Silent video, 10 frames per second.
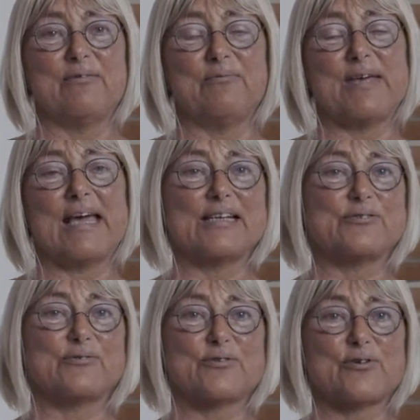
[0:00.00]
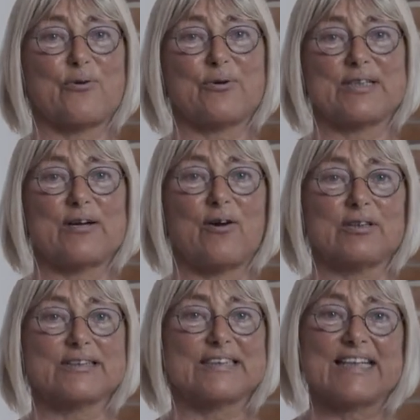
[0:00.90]
we had to sew it all
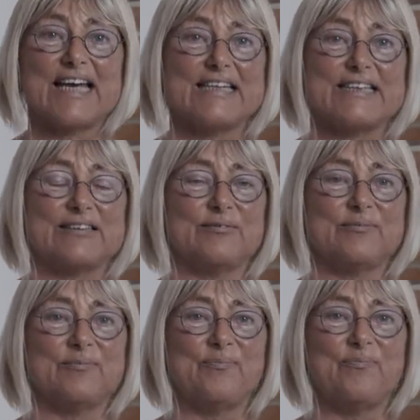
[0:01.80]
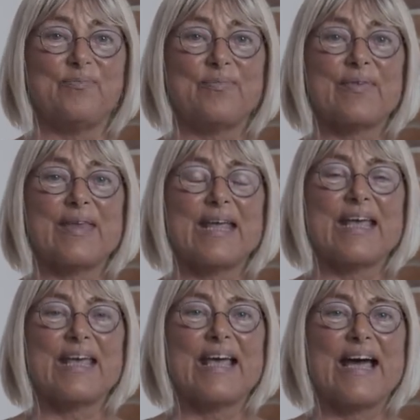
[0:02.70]
together.
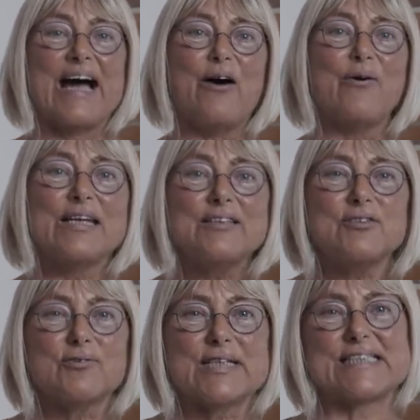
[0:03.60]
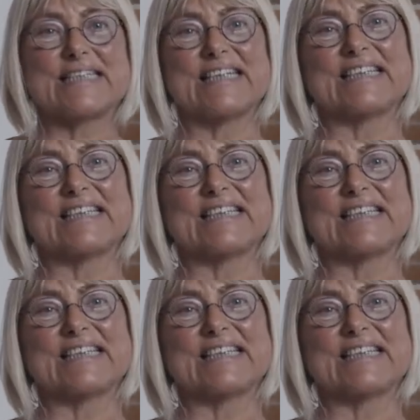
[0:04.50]
How interesting